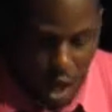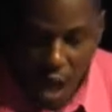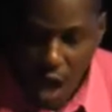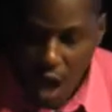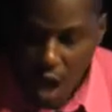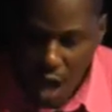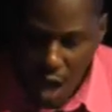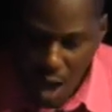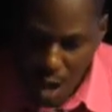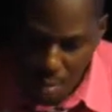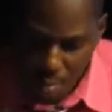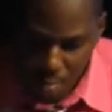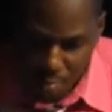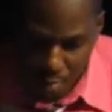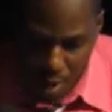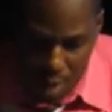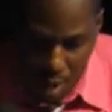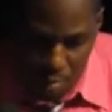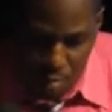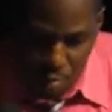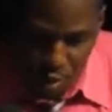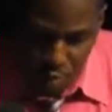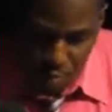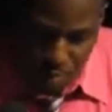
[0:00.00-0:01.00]
A
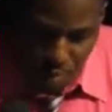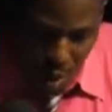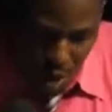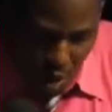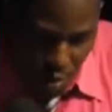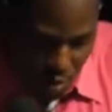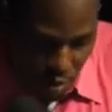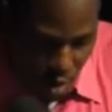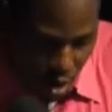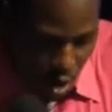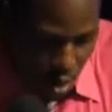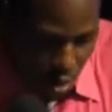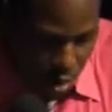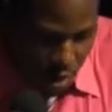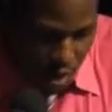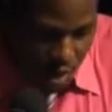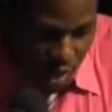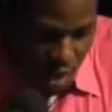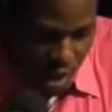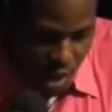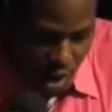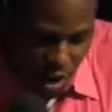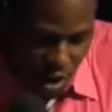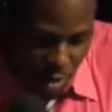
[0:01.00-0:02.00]
brief background: in
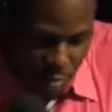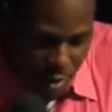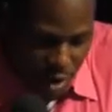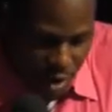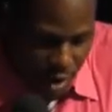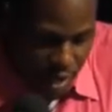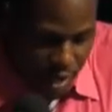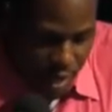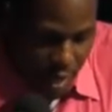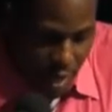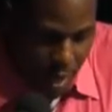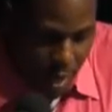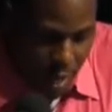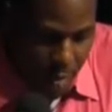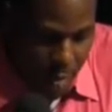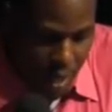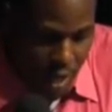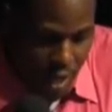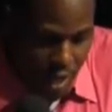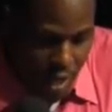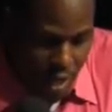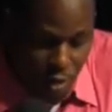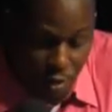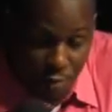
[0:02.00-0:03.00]
the Caribbean,
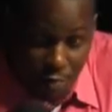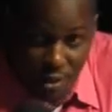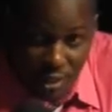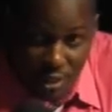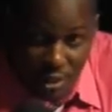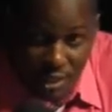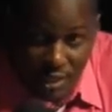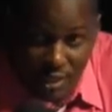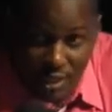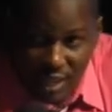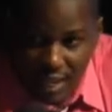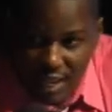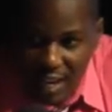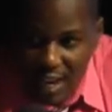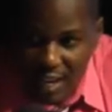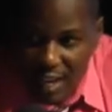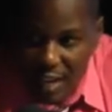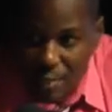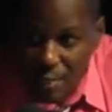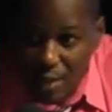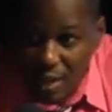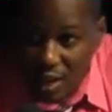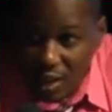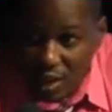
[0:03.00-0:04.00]
medical universities can
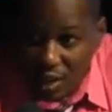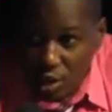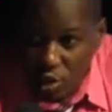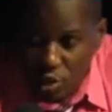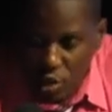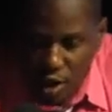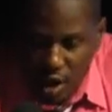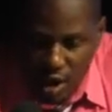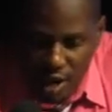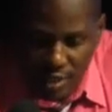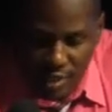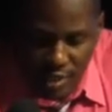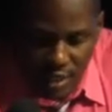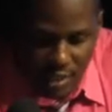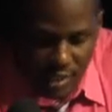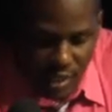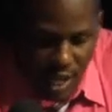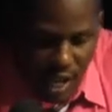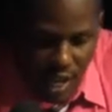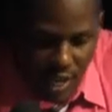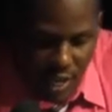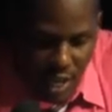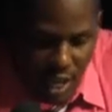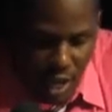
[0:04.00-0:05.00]
either be categorized as
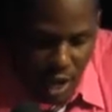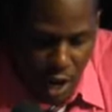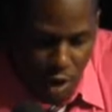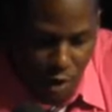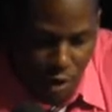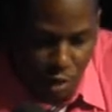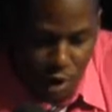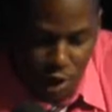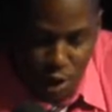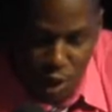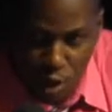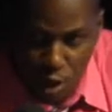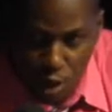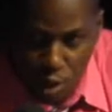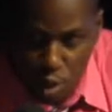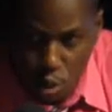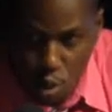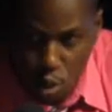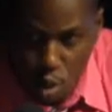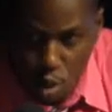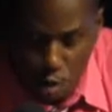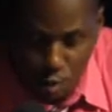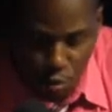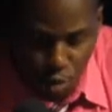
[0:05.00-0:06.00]
either regional
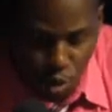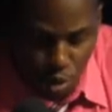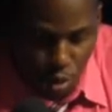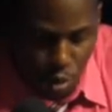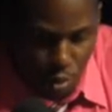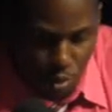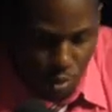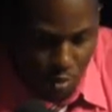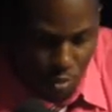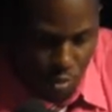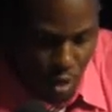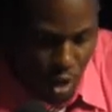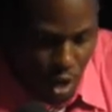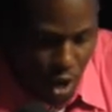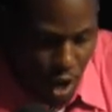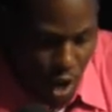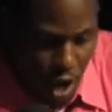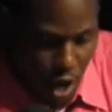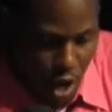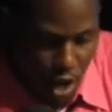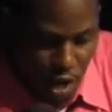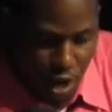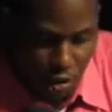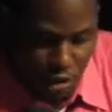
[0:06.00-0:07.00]
or offshore.
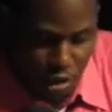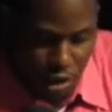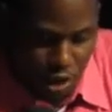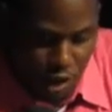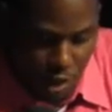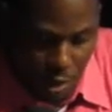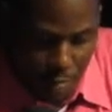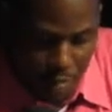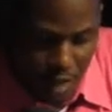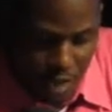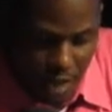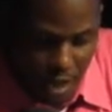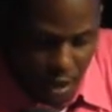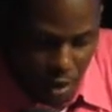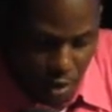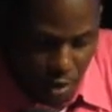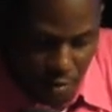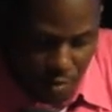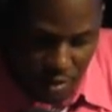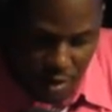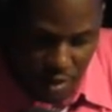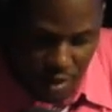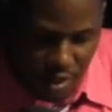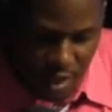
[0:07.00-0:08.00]
The regional medical
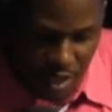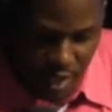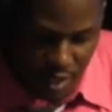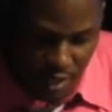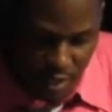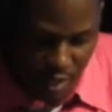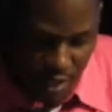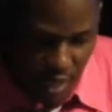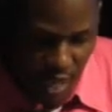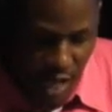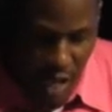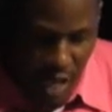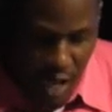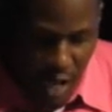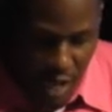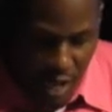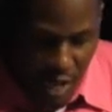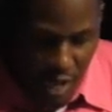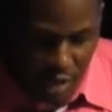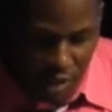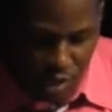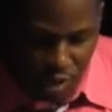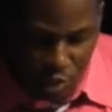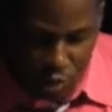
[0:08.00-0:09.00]
universities are
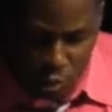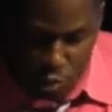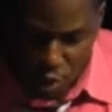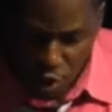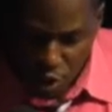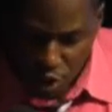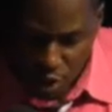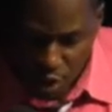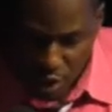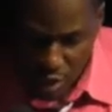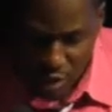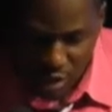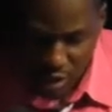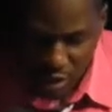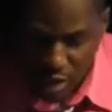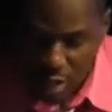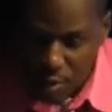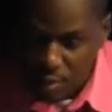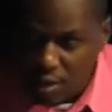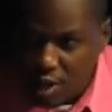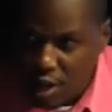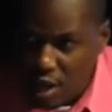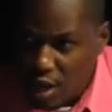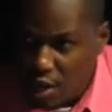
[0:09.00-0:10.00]
institutions
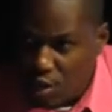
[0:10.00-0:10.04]
that